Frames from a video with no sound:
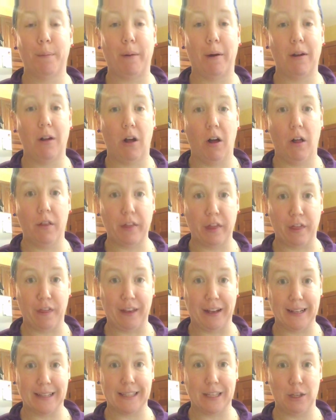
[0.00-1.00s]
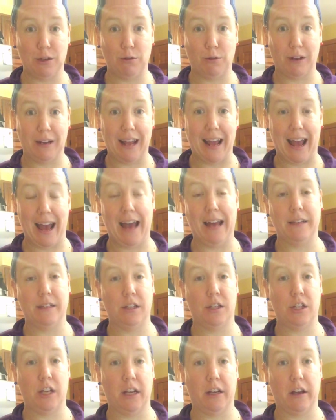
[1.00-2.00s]
about all the things that you can add
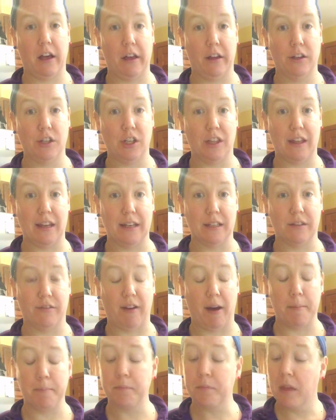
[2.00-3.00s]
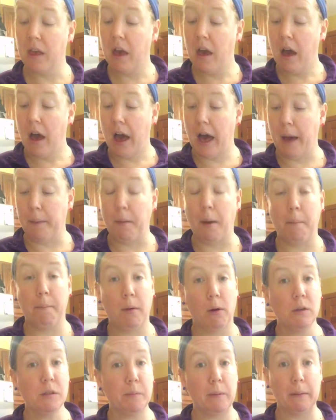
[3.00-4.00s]
to Shakeology that is fun.
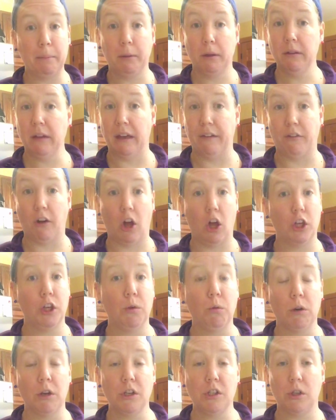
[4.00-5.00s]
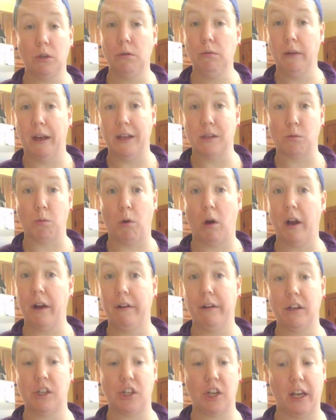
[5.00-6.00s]
Most people, if all you want to do is
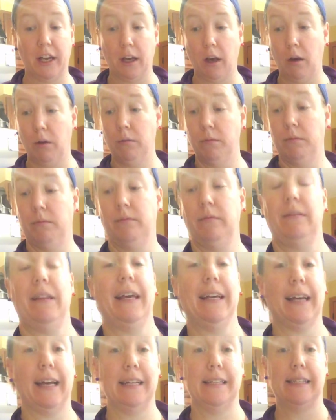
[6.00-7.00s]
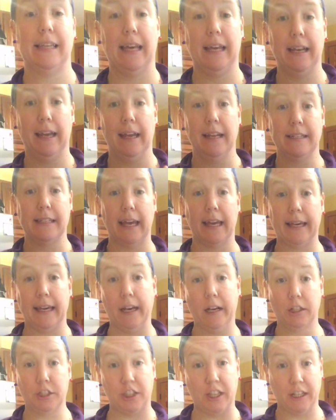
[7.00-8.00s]
water and Shako, like I said, take
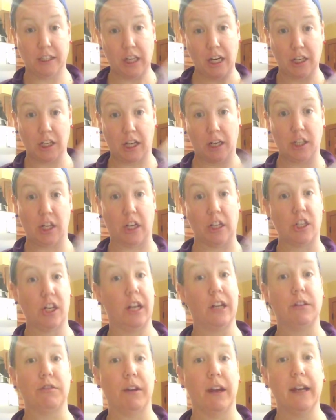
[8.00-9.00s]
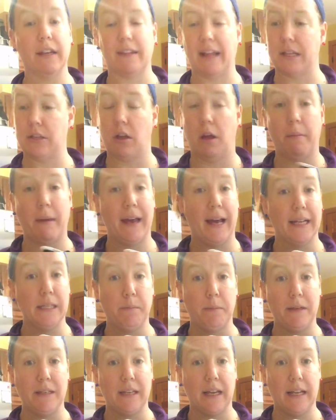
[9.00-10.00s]
here, shake, shake, shake, shake, shake, drink. That's all my
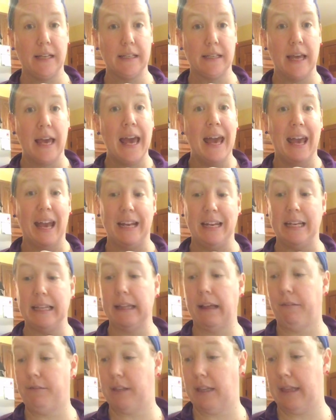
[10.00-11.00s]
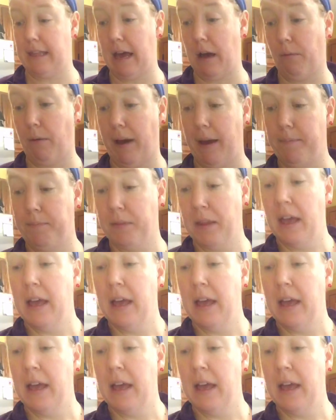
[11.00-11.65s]
husband does, and he loves it that way.